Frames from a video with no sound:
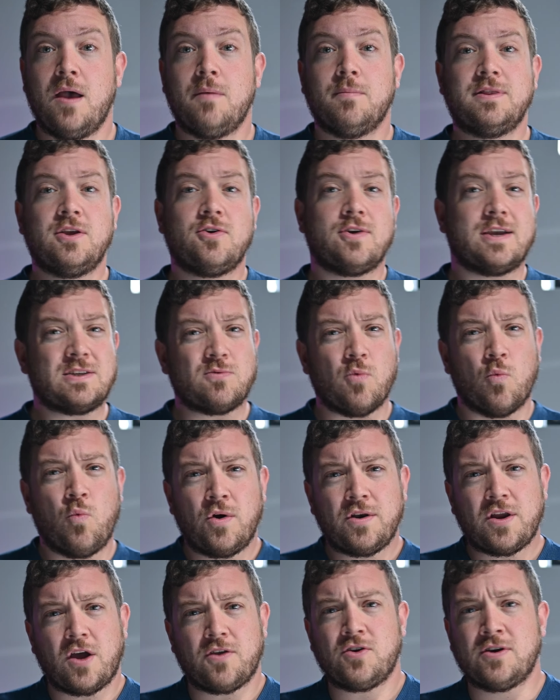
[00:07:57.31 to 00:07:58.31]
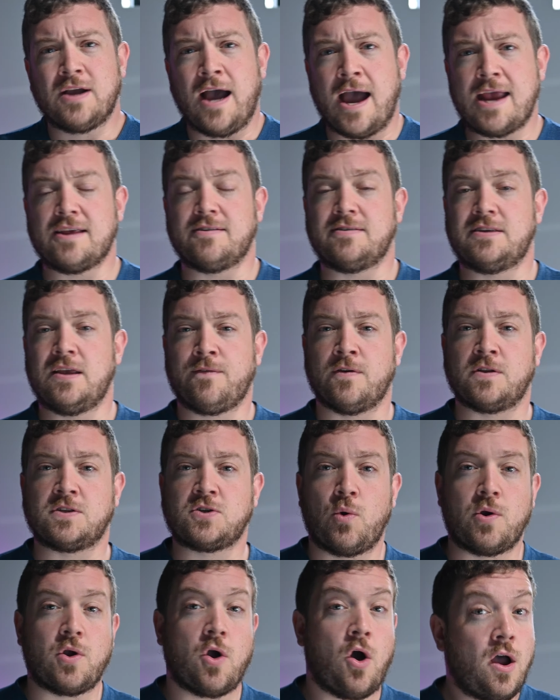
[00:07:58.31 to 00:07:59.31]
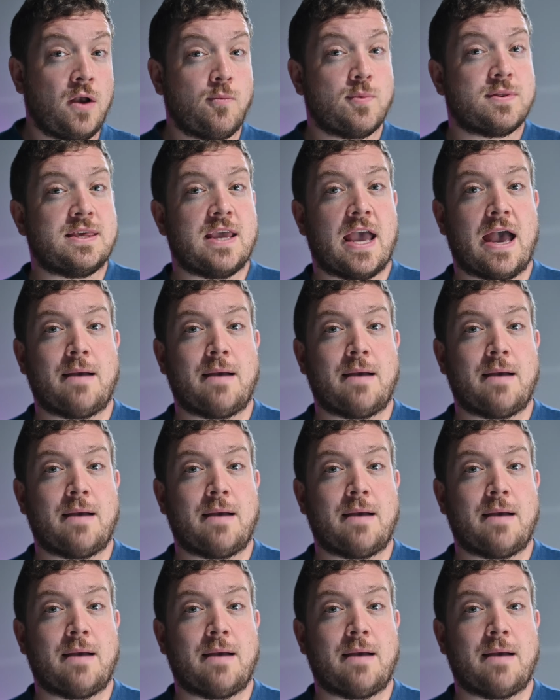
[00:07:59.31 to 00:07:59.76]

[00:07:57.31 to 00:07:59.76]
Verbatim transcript: But there is one other kind of difference going on with the